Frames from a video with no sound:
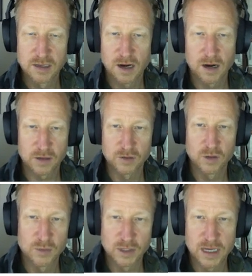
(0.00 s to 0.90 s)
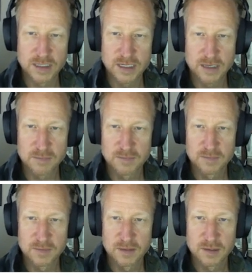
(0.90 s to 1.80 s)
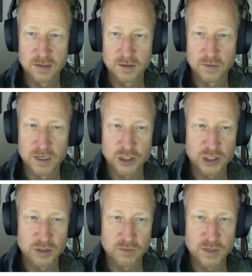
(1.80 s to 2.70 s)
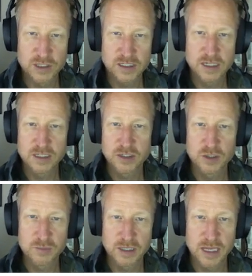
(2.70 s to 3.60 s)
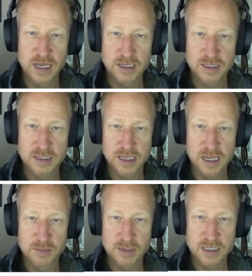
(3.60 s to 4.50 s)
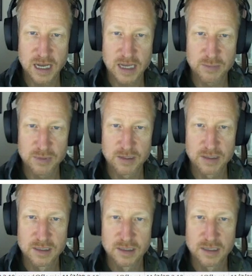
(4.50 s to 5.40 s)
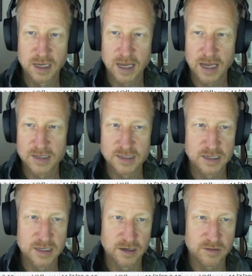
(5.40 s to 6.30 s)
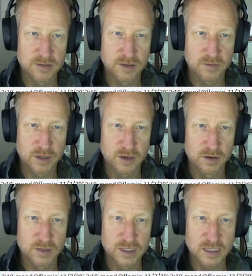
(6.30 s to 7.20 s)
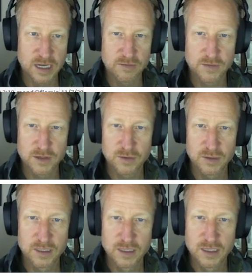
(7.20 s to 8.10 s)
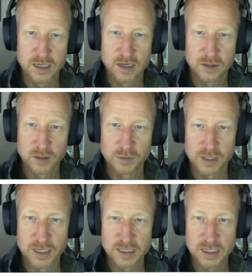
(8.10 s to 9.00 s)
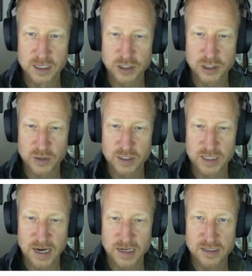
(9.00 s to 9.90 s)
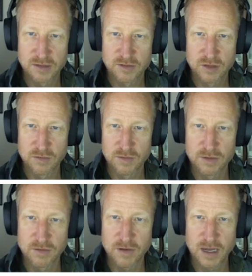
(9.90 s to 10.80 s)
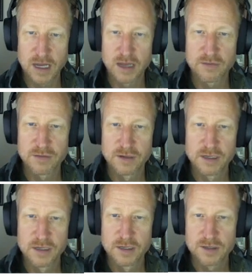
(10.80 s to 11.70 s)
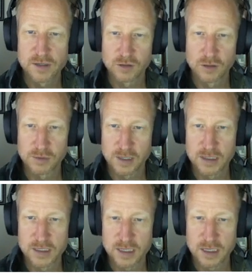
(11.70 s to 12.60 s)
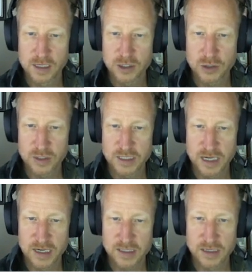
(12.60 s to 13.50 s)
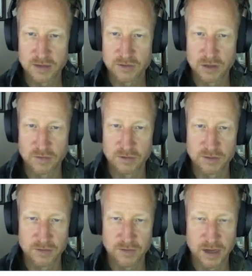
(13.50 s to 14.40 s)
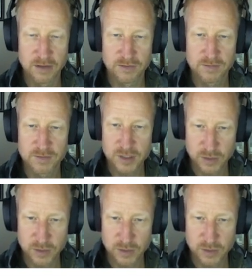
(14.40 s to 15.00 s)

our global ID, which we just need to duplicate the same type as in here. So if we go design view, global ID is short text of 255. So global ID is short text of 255. So we're